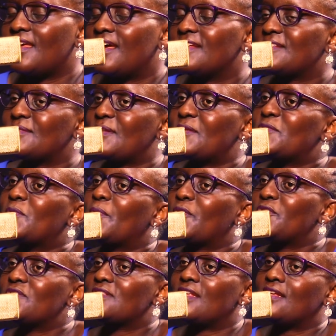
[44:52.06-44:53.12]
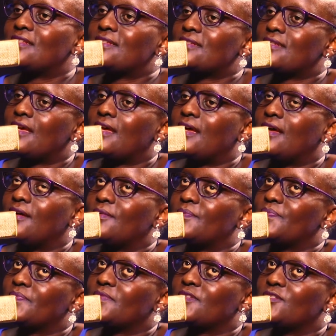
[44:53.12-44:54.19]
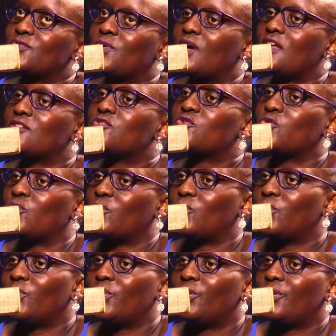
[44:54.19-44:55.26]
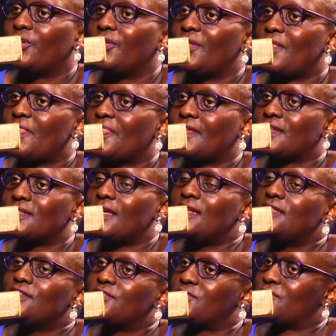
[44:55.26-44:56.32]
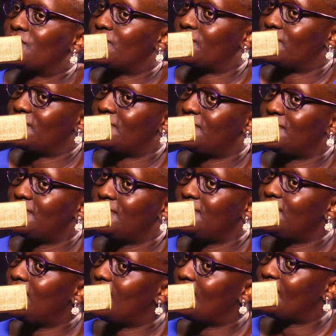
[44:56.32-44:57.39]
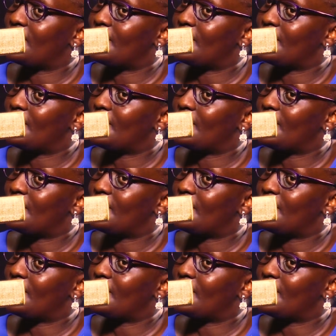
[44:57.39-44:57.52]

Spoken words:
And sometimes people use that to counsel that at least you have